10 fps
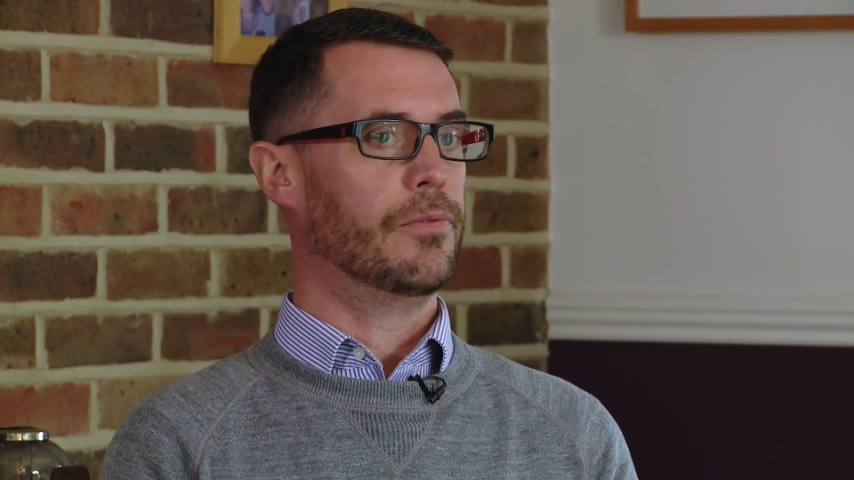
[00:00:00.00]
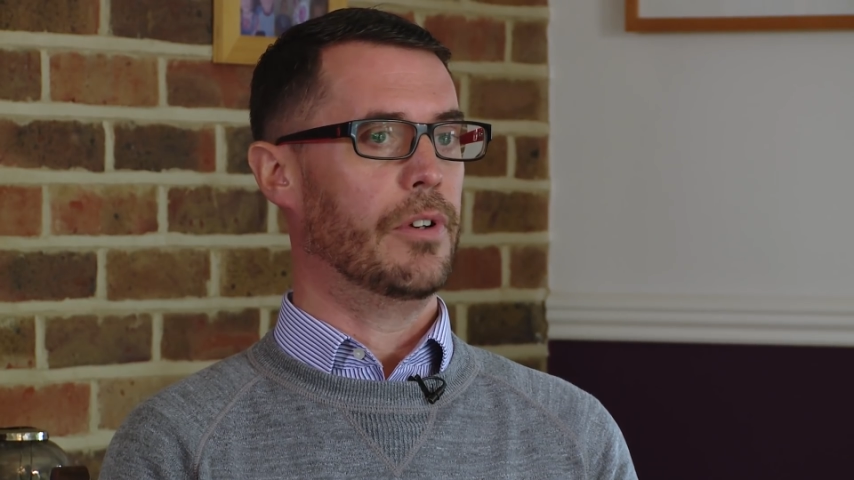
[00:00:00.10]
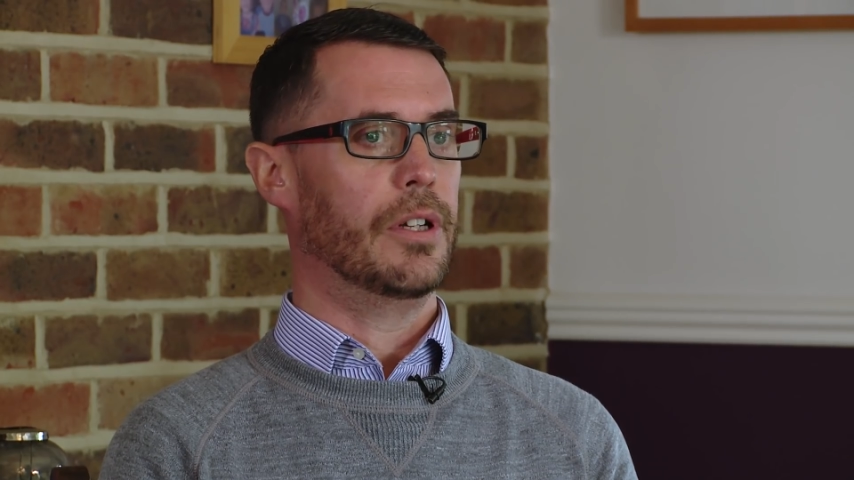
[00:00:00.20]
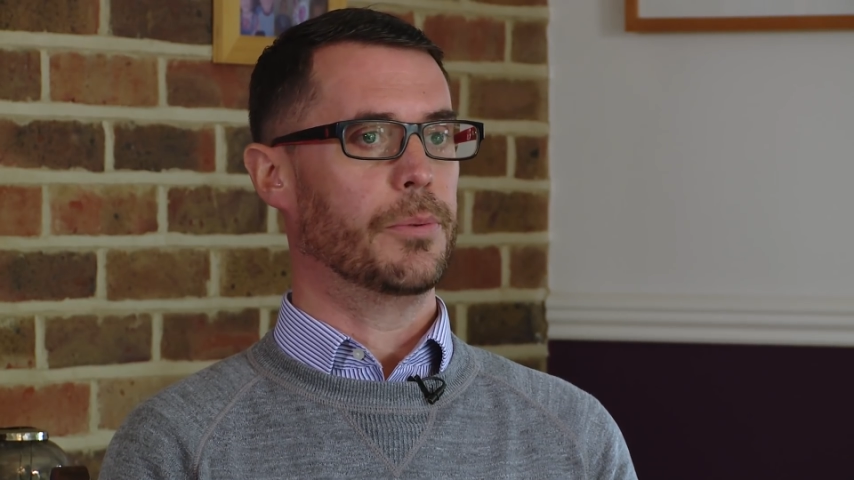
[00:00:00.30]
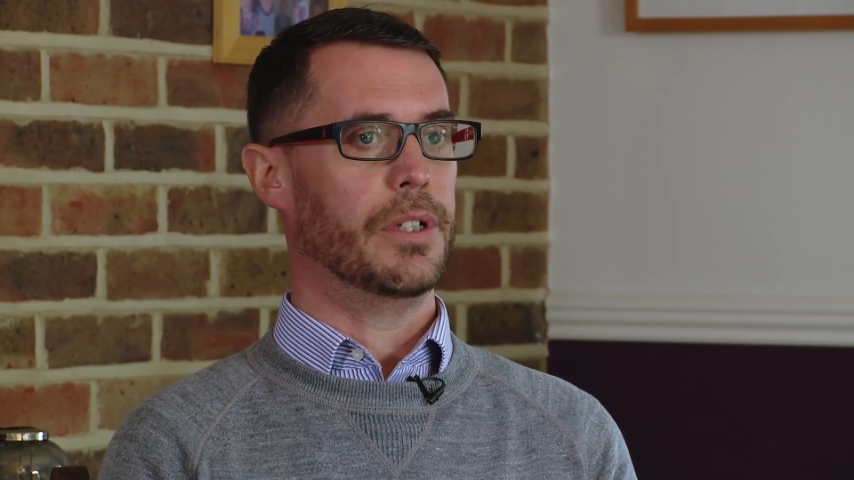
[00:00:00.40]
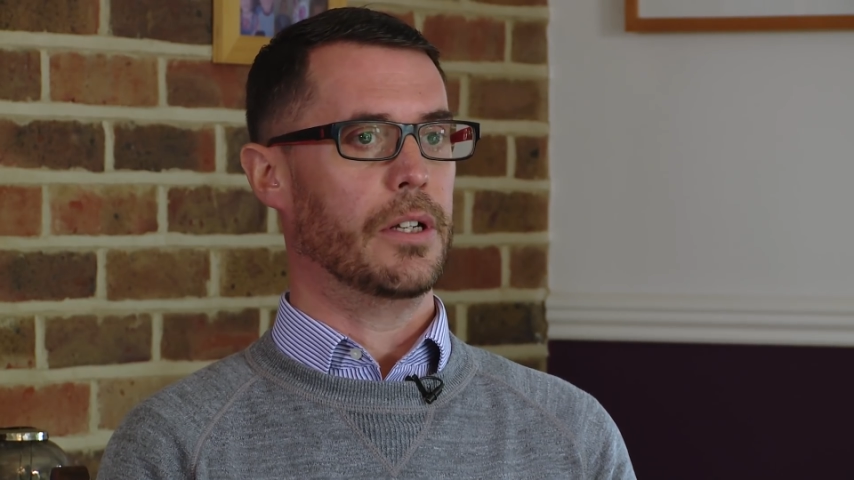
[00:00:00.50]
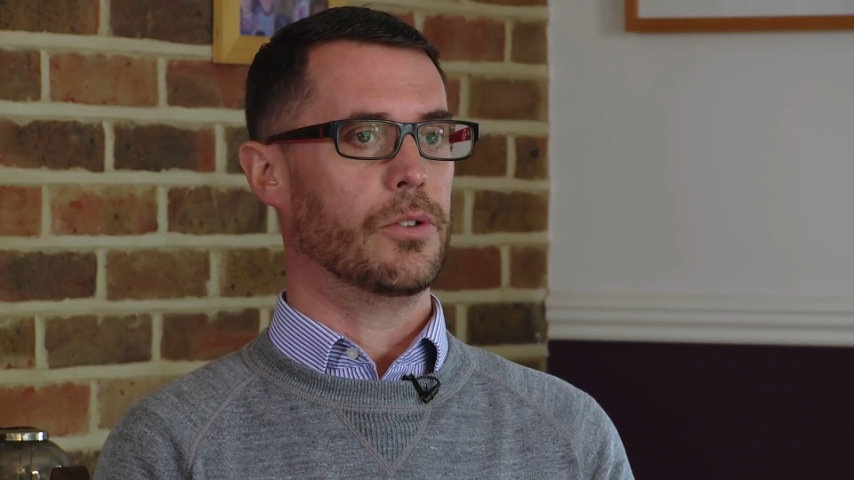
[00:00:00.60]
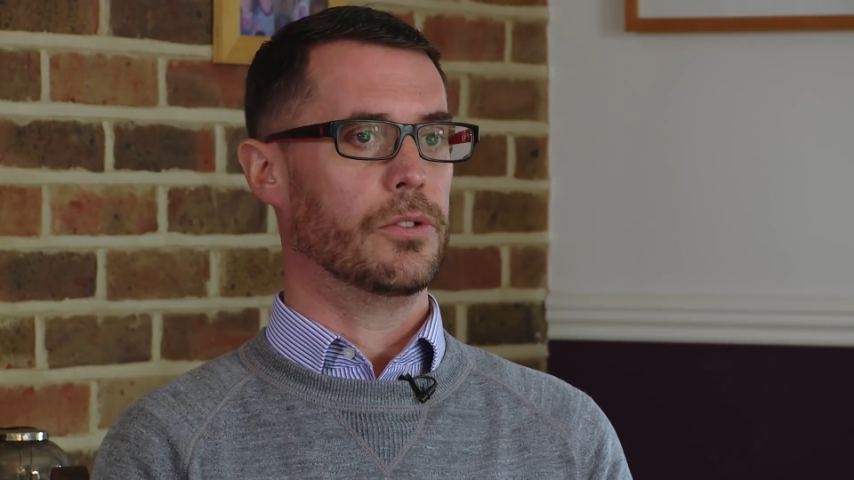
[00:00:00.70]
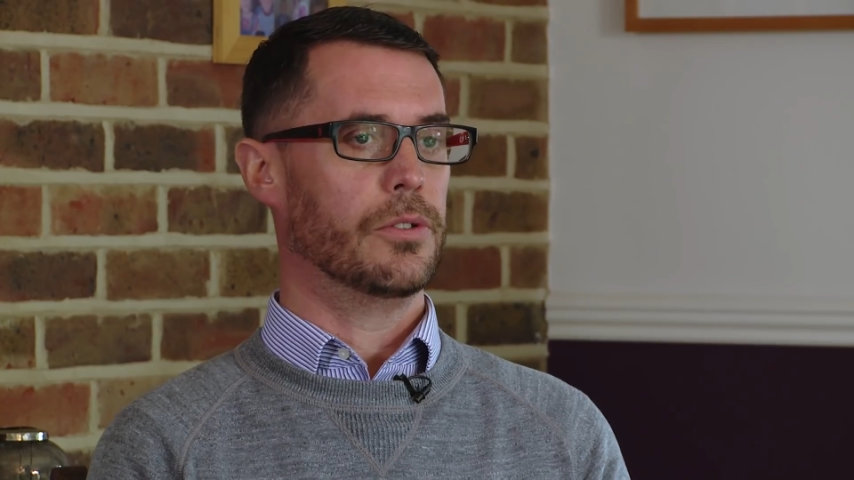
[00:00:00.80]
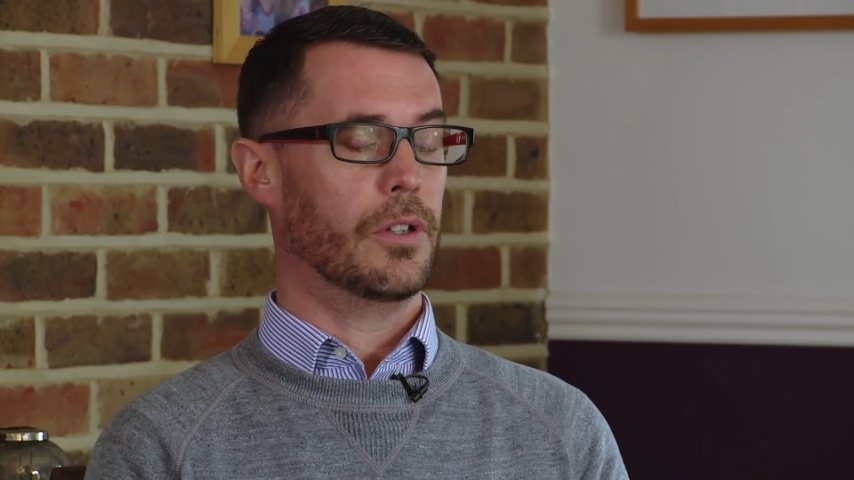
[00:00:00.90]
very upset
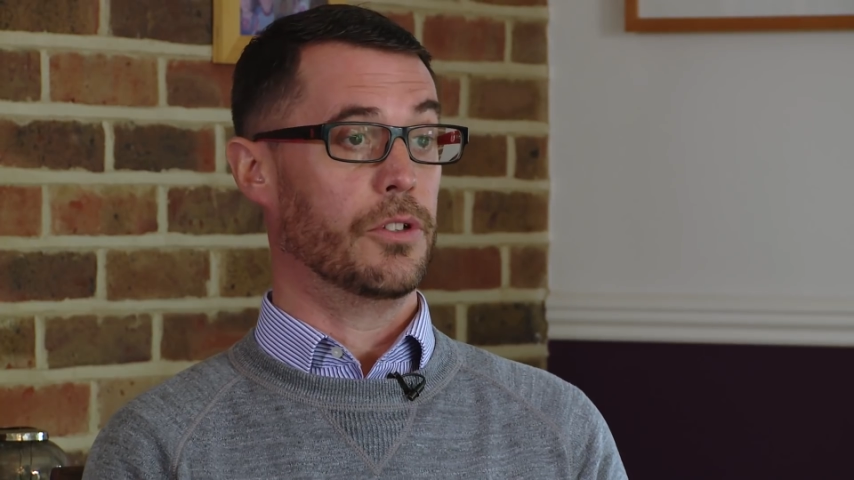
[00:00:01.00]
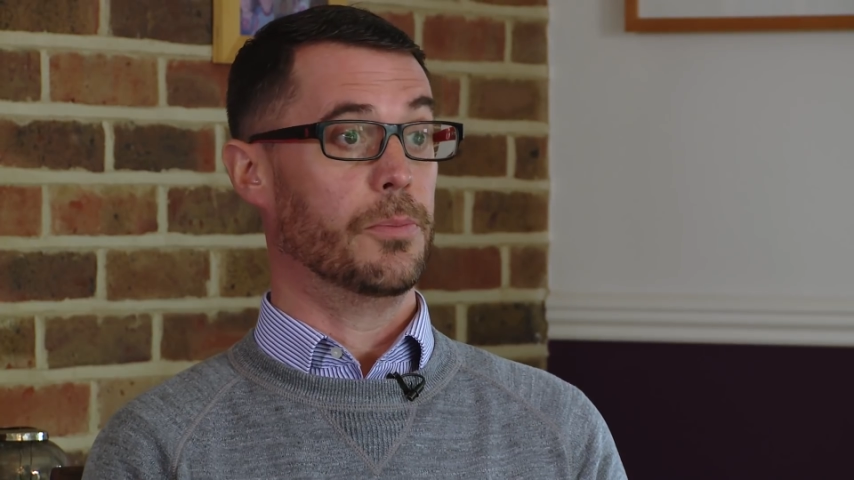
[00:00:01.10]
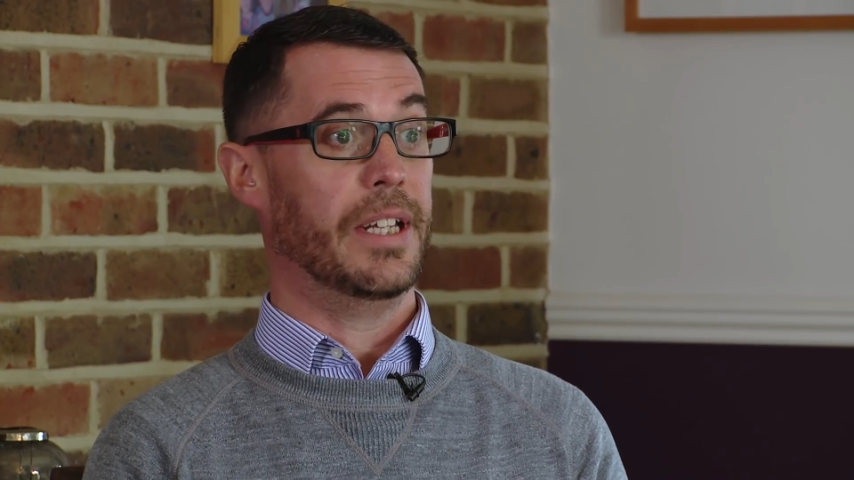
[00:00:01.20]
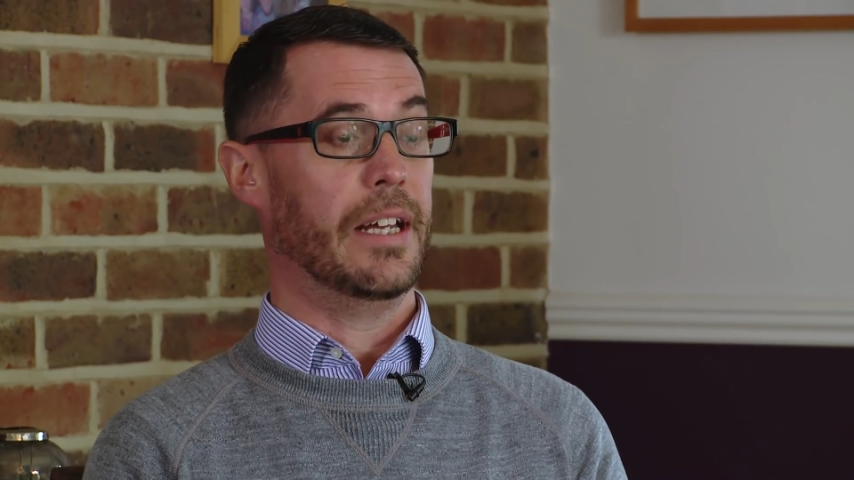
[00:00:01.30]
because I lost my dad